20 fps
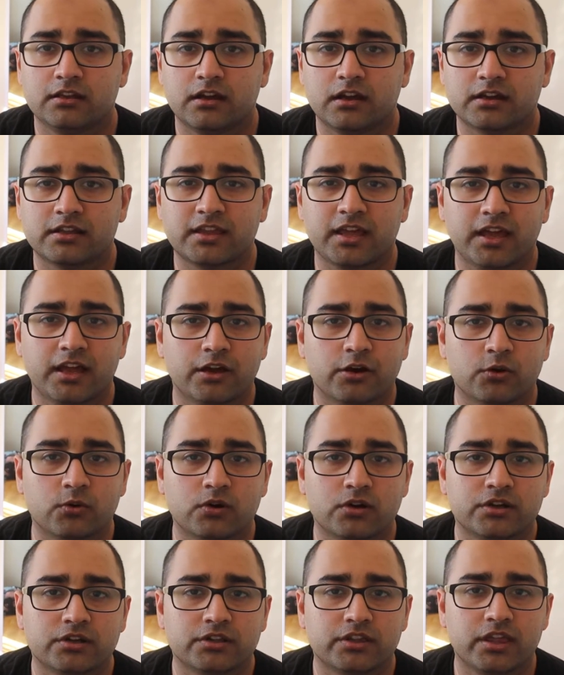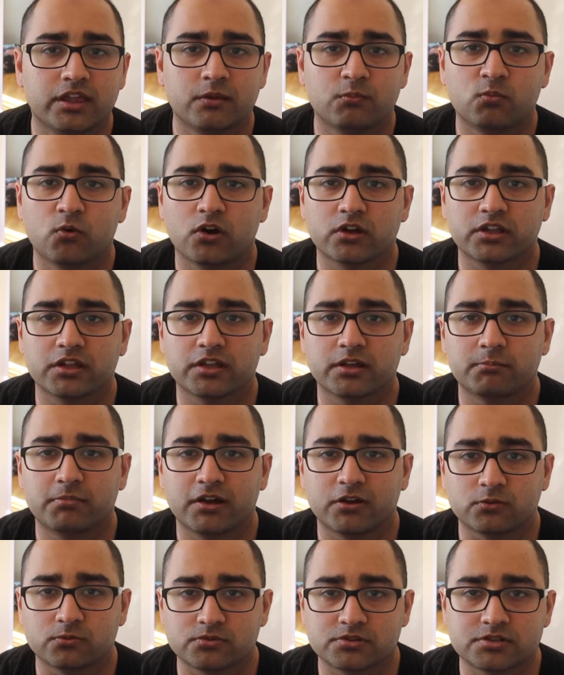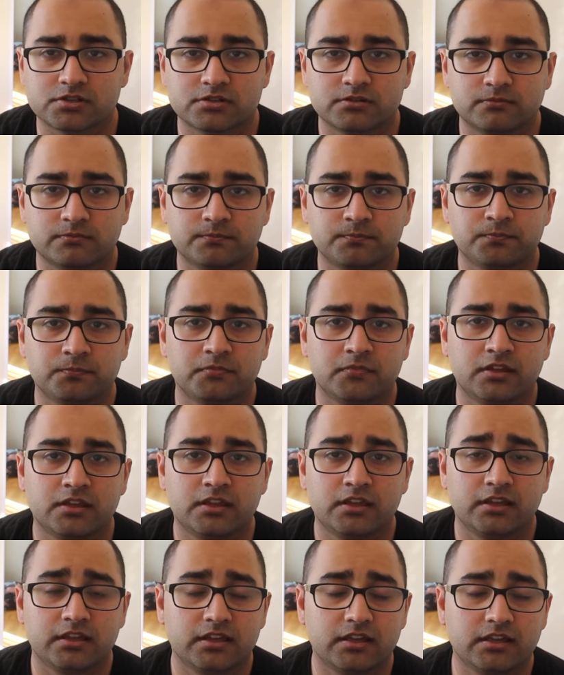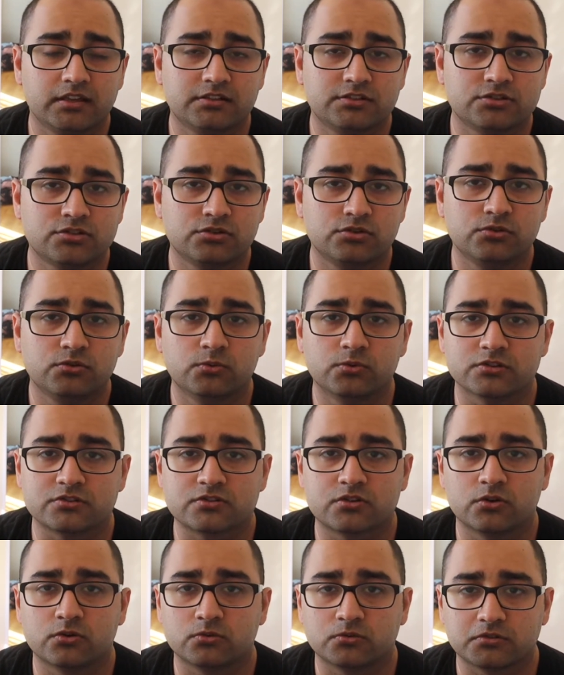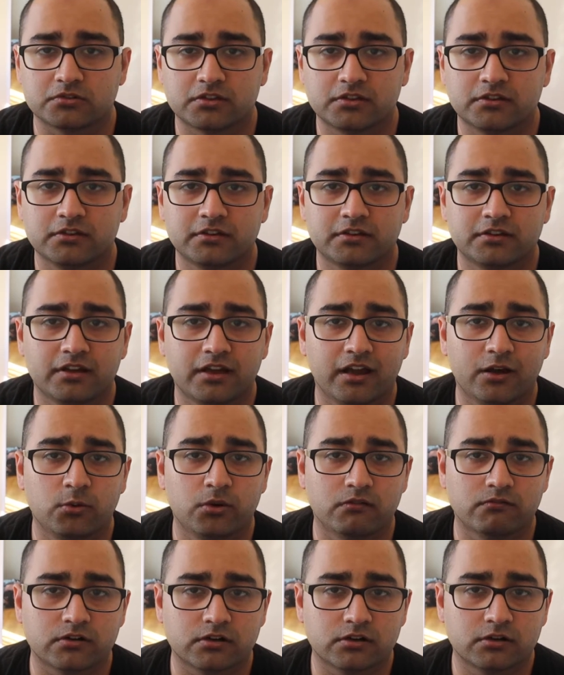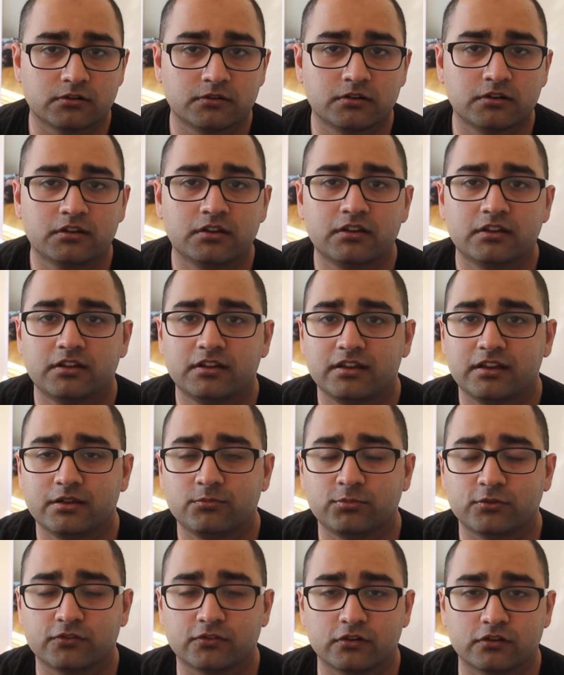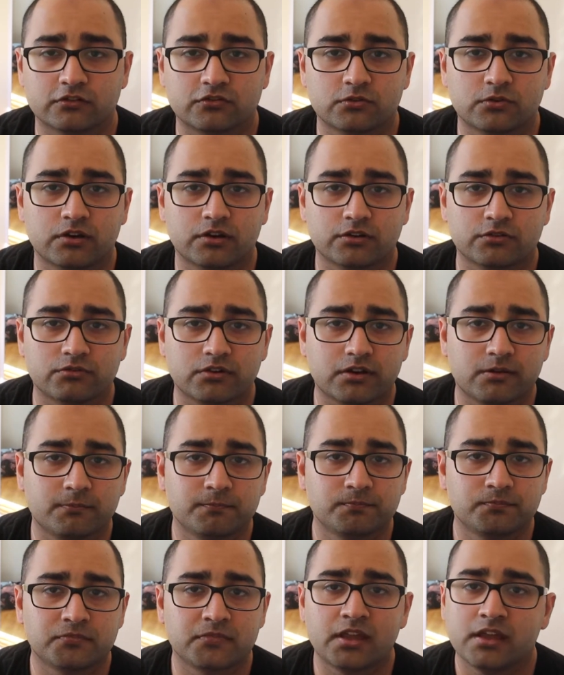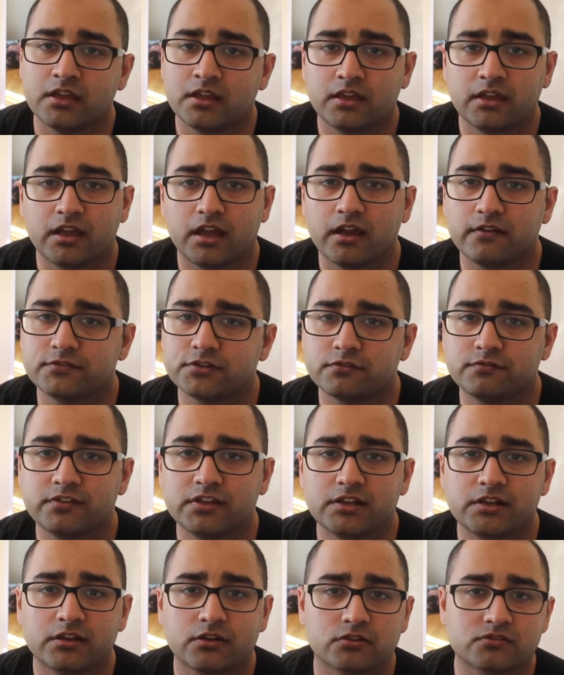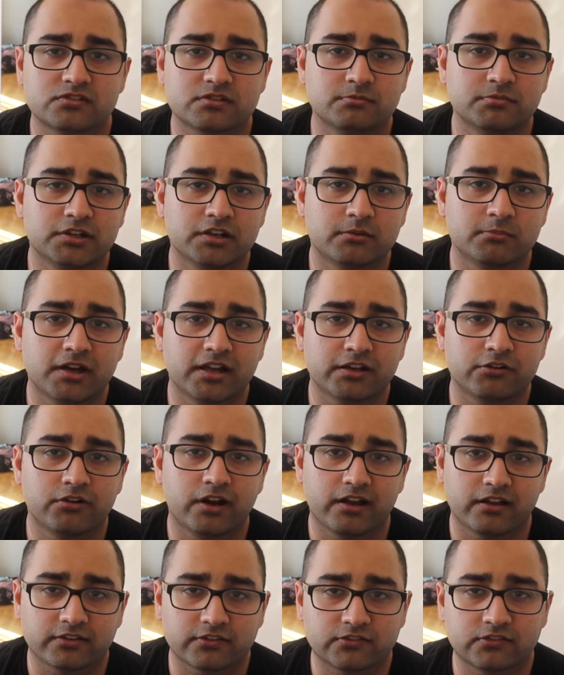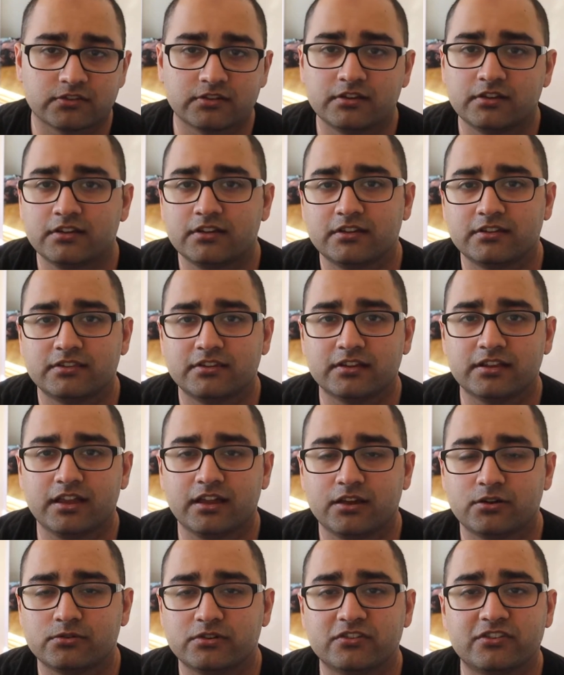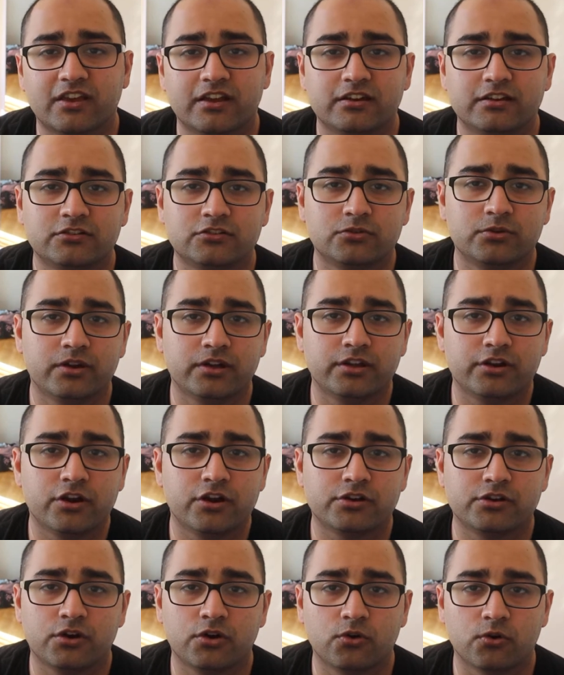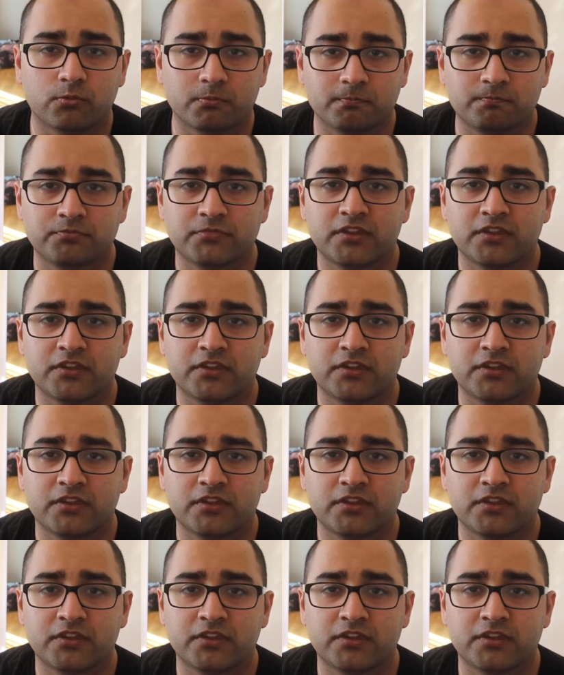a cow came walking about. It too was cold. However, it was also hungry. After feeding on some nearby grass, the cow decided to head on home.